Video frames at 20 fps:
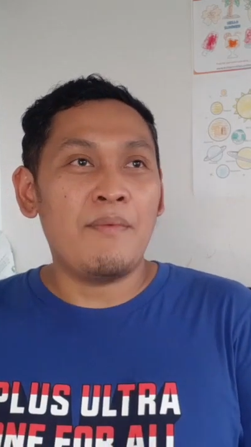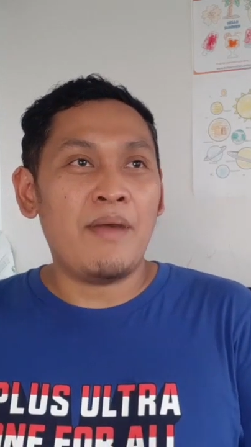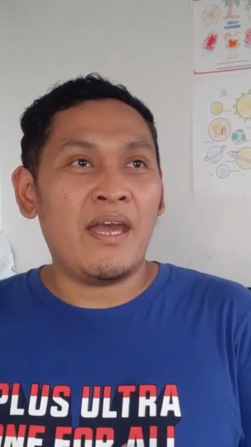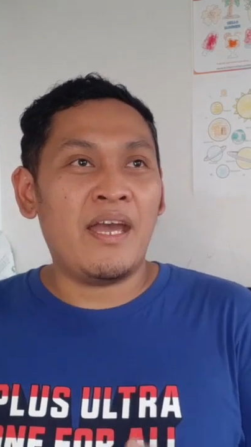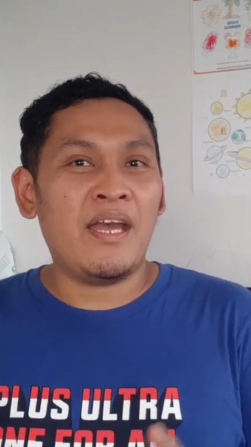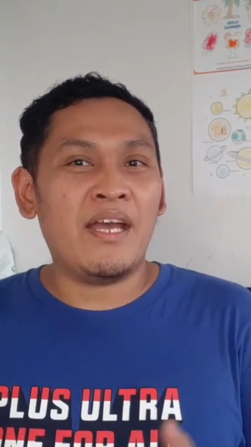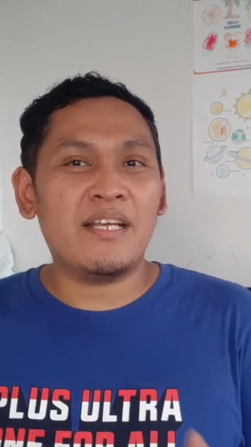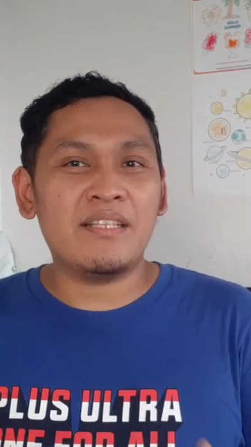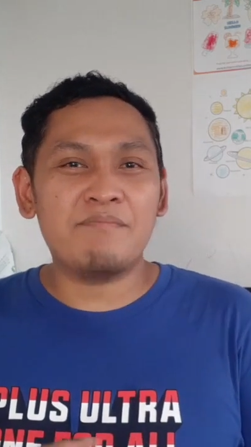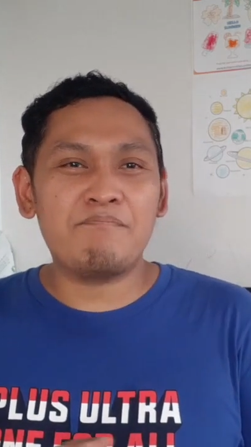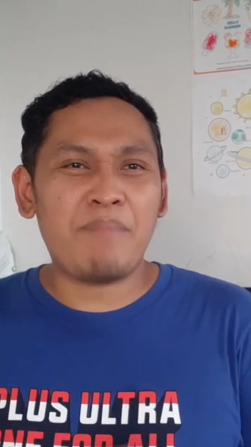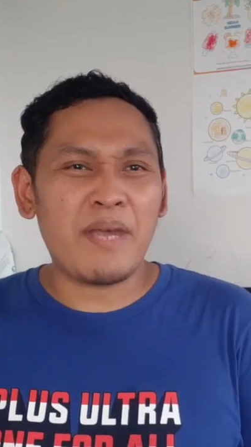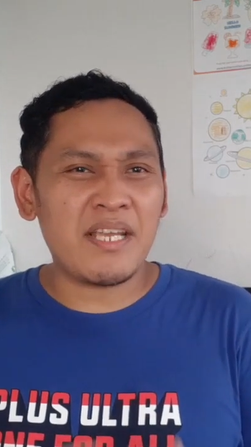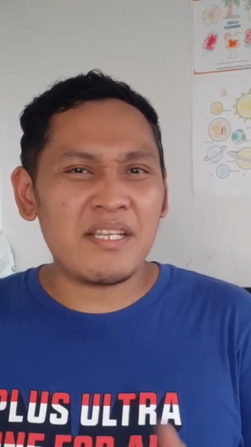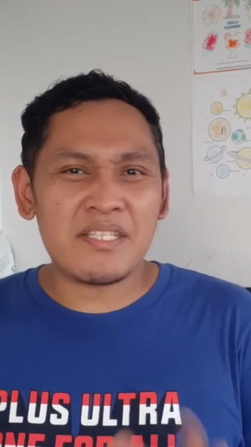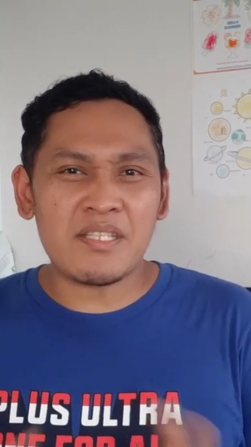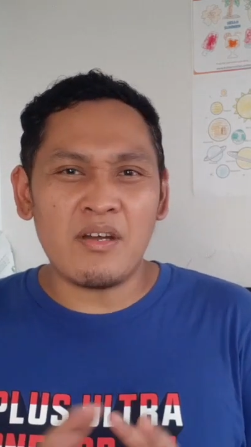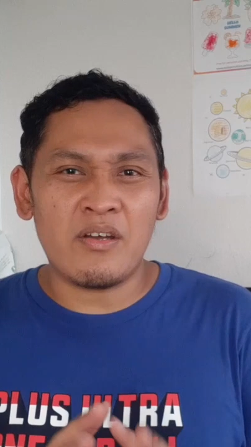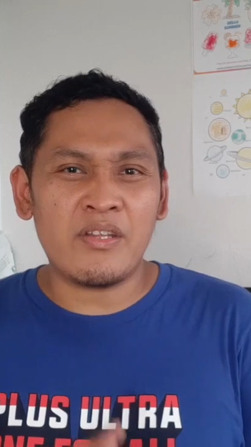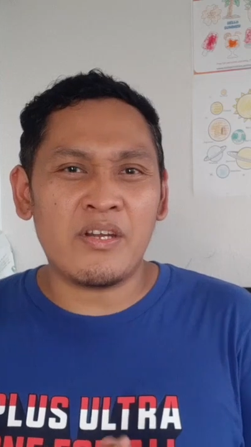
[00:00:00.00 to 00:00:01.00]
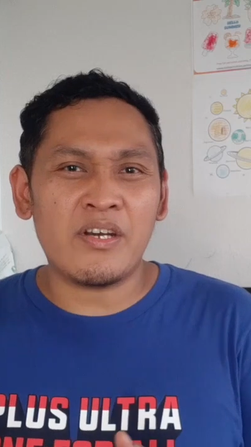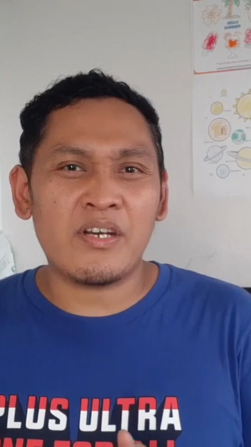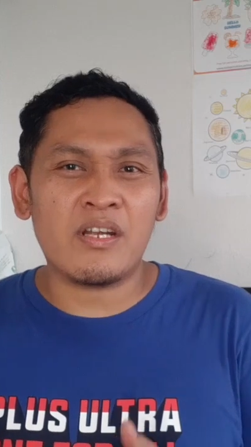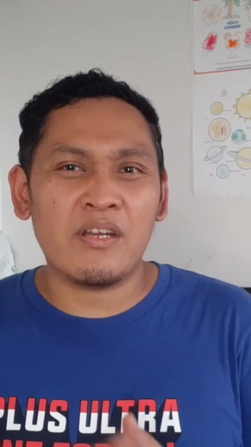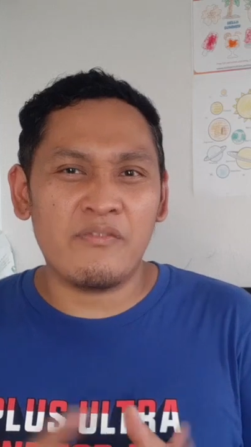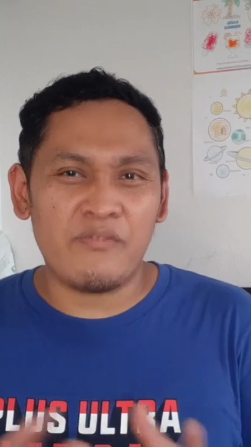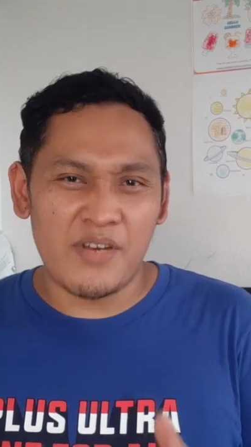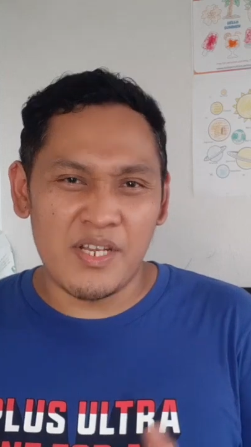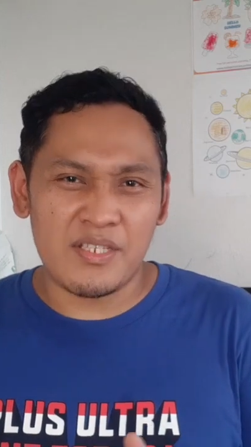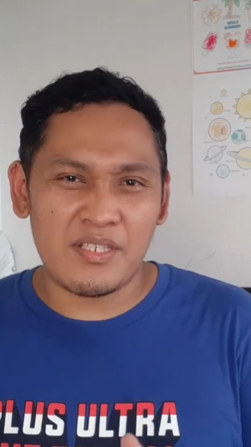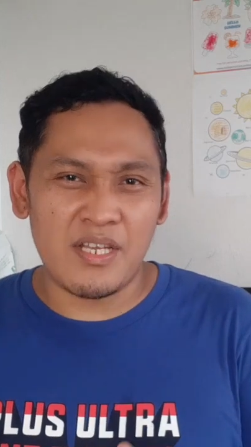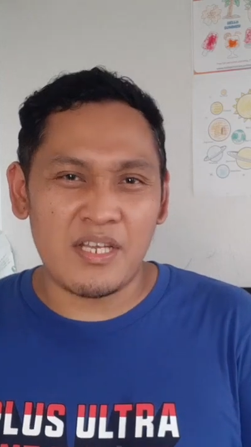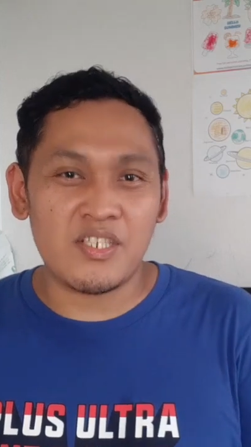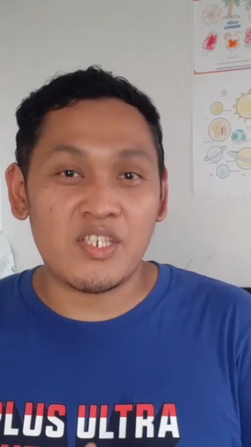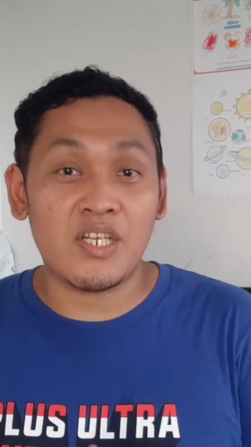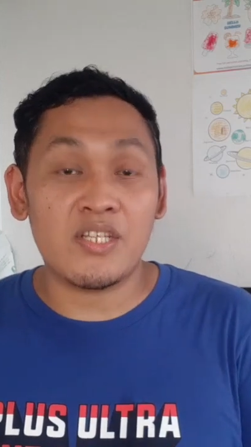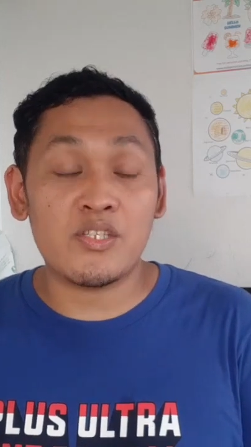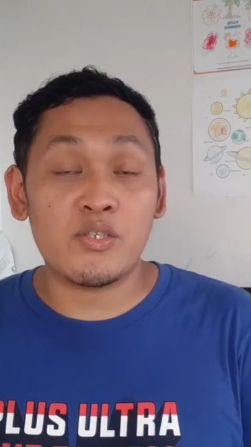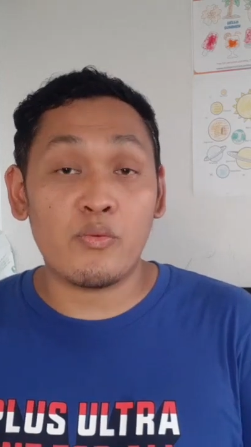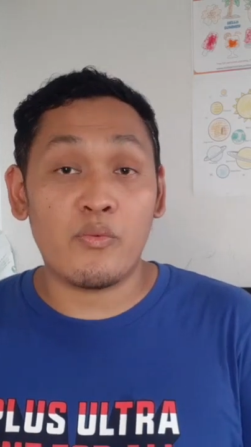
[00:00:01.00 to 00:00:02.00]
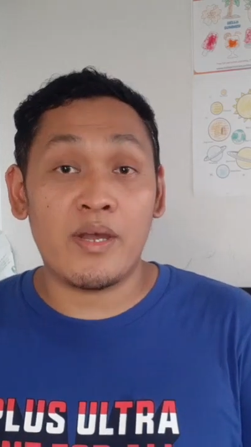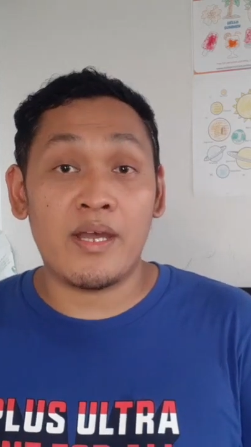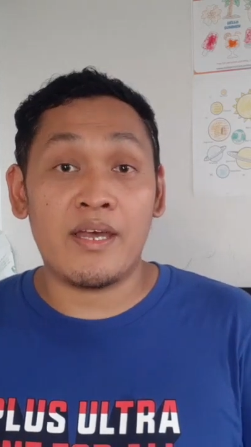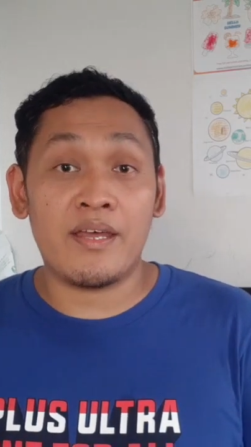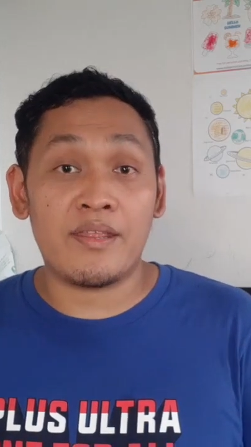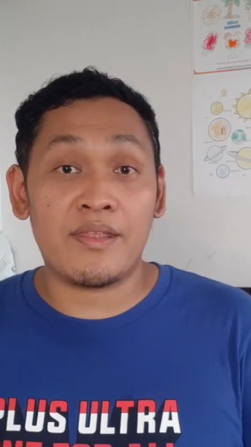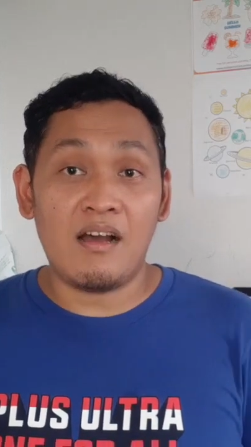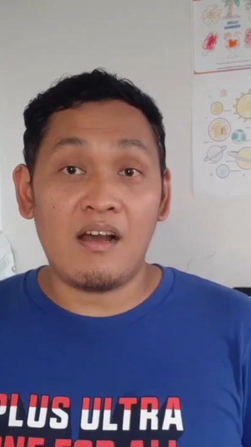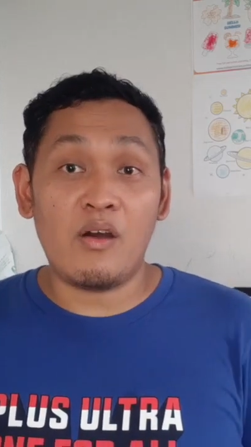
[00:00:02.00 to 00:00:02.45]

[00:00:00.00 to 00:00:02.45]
and based on our conversations with